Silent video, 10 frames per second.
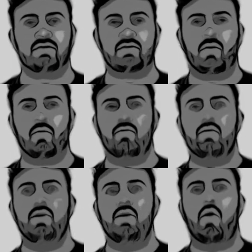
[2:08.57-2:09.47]

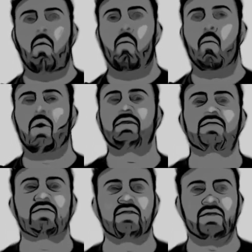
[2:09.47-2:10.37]
So
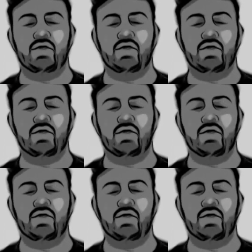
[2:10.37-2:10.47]
once